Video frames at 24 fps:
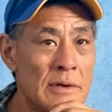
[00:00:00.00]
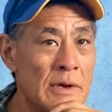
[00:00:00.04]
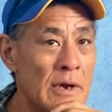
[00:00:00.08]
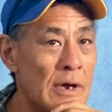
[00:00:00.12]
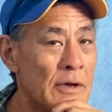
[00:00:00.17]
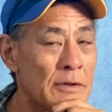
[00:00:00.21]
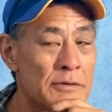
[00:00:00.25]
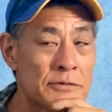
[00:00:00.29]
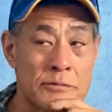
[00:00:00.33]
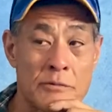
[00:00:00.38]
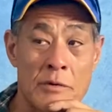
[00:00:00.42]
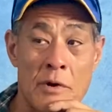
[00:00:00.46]

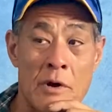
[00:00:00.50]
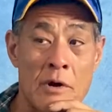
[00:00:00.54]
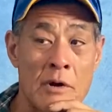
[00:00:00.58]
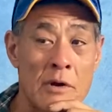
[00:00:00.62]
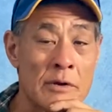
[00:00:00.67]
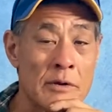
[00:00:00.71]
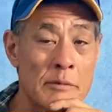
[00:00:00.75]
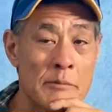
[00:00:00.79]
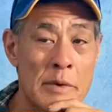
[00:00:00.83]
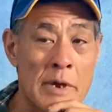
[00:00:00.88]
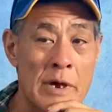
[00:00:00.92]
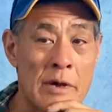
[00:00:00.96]
I was
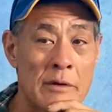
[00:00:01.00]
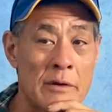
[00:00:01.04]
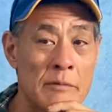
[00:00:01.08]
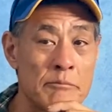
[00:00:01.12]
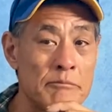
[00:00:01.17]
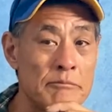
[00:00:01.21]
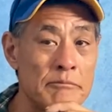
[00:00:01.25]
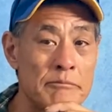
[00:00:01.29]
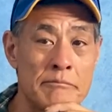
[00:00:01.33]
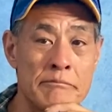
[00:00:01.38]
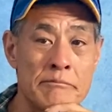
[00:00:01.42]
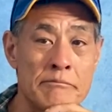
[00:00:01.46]
wrong about
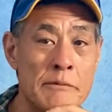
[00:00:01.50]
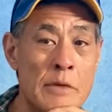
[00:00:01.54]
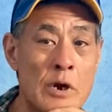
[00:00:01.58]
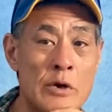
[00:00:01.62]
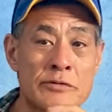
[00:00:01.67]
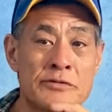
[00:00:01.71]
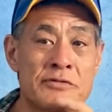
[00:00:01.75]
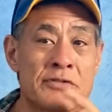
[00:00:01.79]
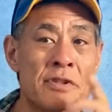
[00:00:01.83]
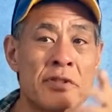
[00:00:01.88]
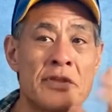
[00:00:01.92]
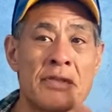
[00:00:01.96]
him.
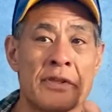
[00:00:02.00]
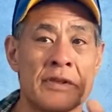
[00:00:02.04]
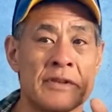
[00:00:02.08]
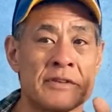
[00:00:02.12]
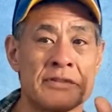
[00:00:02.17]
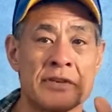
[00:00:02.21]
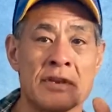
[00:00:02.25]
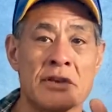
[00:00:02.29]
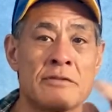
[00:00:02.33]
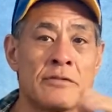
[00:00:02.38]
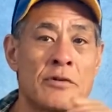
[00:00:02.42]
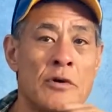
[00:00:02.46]
Most of the
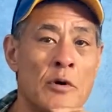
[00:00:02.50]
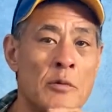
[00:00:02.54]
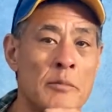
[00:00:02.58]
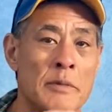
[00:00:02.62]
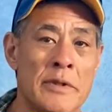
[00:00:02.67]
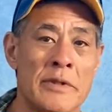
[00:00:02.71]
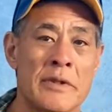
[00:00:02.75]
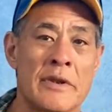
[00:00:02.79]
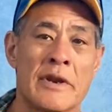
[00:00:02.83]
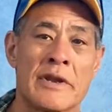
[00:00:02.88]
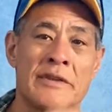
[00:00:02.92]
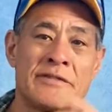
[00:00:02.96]
things he told
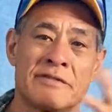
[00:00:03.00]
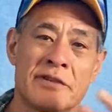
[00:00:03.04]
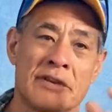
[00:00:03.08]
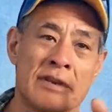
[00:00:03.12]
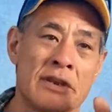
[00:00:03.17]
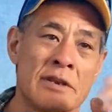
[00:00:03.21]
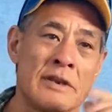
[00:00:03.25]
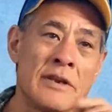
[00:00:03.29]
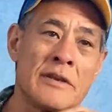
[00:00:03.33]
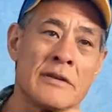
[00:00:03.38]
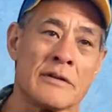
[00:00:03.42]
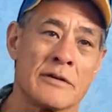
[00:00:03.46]
me that I said
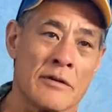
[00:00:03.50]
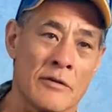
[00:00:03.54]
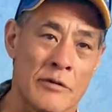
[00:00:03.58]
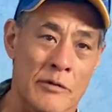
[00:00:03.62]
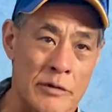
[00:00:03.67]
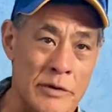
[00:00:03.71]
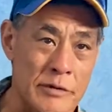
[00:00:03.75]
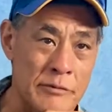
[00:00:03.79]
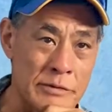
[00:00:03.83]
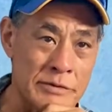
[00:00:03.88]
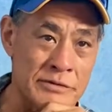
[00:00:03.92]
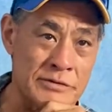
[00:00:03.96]
he didn't know
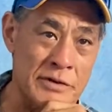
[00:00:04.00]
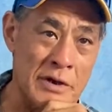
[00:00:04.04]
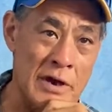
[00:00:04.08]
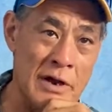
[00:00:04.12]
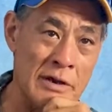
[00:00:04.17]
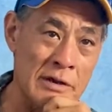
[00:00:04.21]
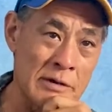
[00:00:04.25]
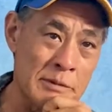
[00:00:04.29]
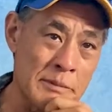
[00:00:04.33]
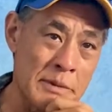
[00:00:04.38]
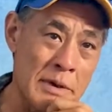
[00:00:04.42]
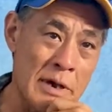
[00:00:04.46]
what he was
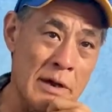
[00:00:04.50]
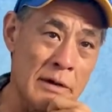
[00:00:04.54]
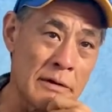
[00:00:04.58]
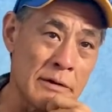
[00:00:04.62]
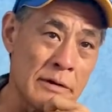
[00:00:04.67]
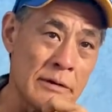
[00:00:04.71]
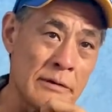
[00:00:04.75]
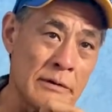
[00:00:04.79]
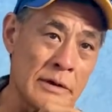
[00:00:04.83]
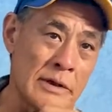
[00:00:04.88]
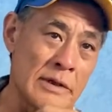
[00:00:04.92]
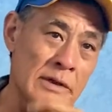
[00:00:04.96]
talking about,
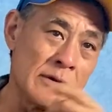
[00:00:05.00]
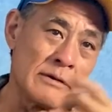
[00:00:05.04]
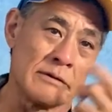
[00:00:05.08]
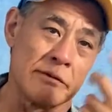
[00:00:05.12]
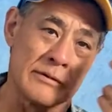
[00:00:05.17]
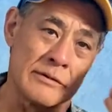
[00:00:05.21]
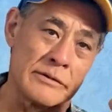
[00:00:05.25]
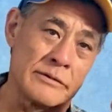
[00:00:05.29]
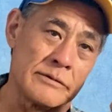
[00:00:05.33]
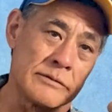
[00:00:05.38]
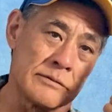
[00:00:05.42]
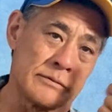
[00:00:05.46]

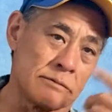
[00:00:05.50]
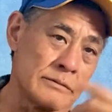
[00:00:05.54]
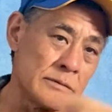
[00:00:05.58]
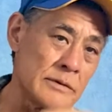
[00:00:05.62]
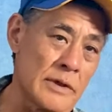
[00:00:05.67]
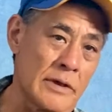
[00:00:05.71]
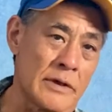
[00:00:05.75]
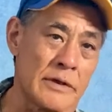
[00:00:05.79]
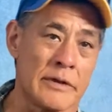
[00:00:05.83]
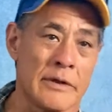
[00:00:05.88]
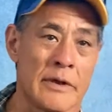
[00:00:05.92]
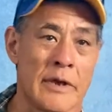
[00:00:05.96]
well,
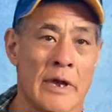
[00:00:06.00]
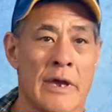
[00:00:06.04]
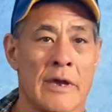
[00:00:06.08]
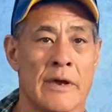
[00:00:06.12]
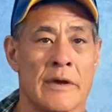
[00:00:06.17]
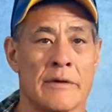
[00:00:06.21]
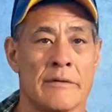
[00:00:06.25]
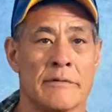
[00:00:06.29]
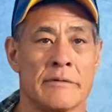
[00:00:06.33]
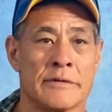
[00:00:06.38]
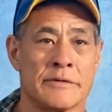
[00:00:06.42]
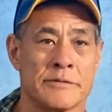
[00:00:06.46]

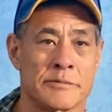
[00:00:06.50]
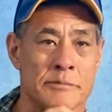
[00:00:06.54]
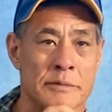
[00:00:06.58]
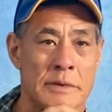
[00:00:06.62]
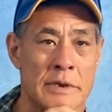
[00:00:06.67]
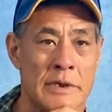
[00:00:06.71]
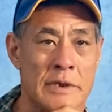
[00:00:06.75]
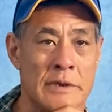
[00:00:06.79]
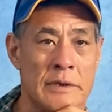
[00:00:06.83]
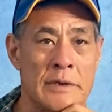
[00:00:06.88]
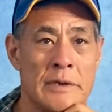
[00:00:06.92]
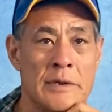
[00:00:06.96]
that was
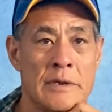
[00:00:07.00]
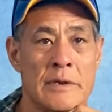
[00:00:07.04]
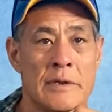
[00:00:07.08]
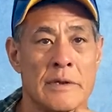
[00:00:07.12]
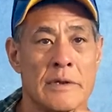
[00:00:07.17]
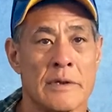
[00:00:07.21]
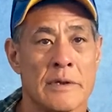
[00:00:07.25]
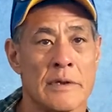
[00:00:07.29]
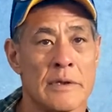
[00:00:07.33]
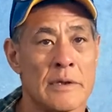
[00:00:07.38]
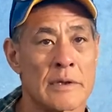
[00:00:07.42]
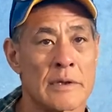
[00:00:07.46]
me. So